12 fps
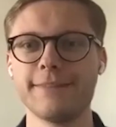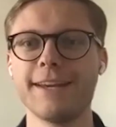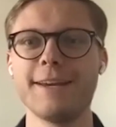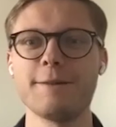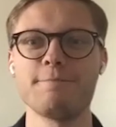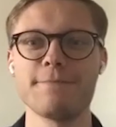
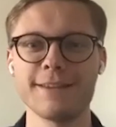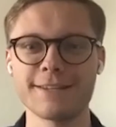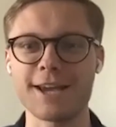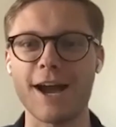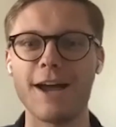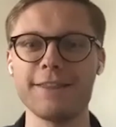Yep,
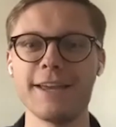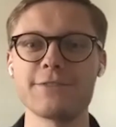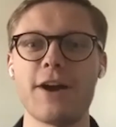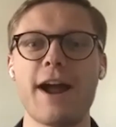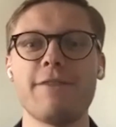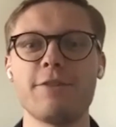Scott, thanks
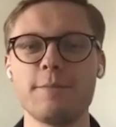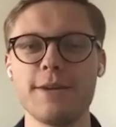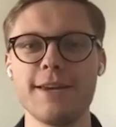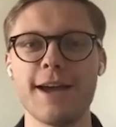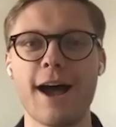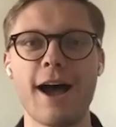for having
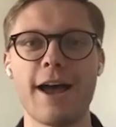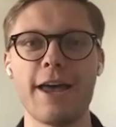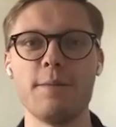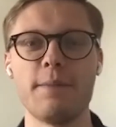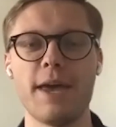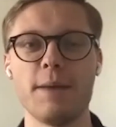me. I
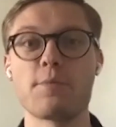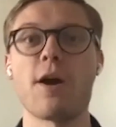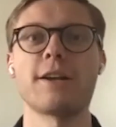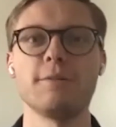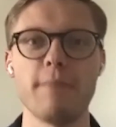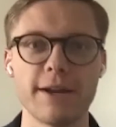am a
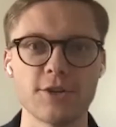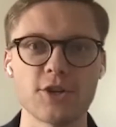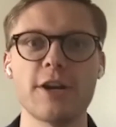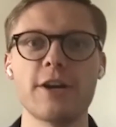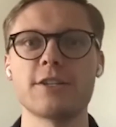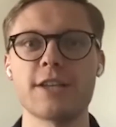product manager
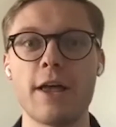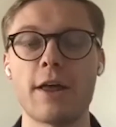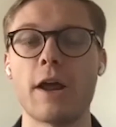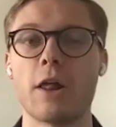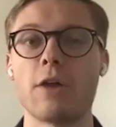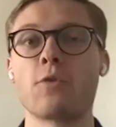here at Scale,
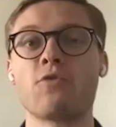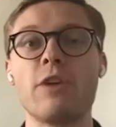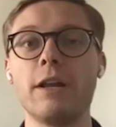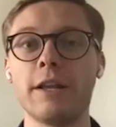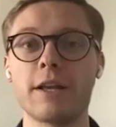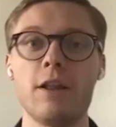and I work
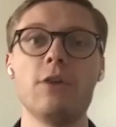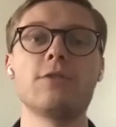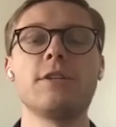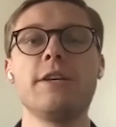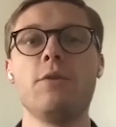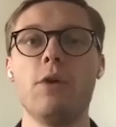really
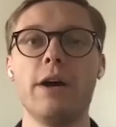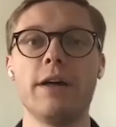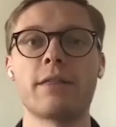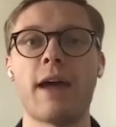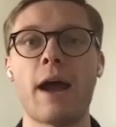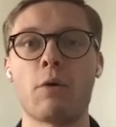closely with
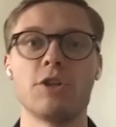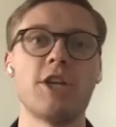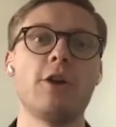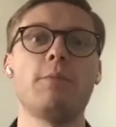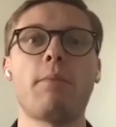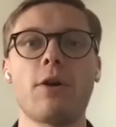our
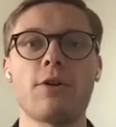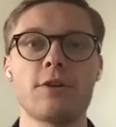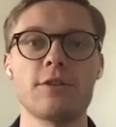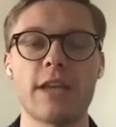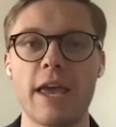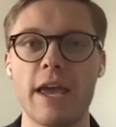channel
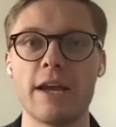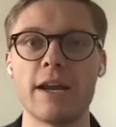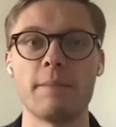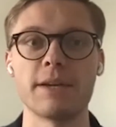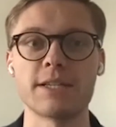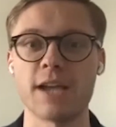partners, and
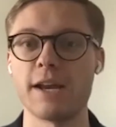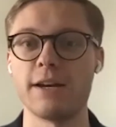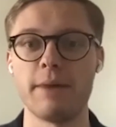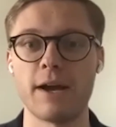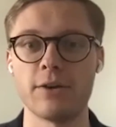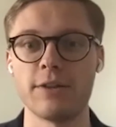I'm excited
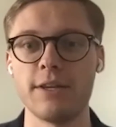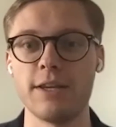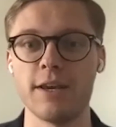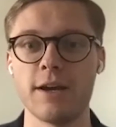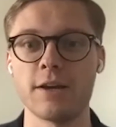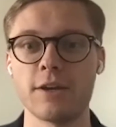about
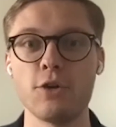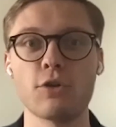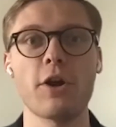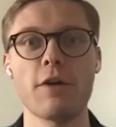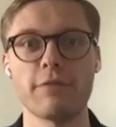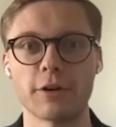the
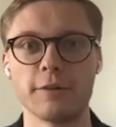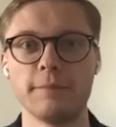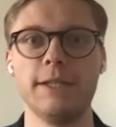Q3 offer.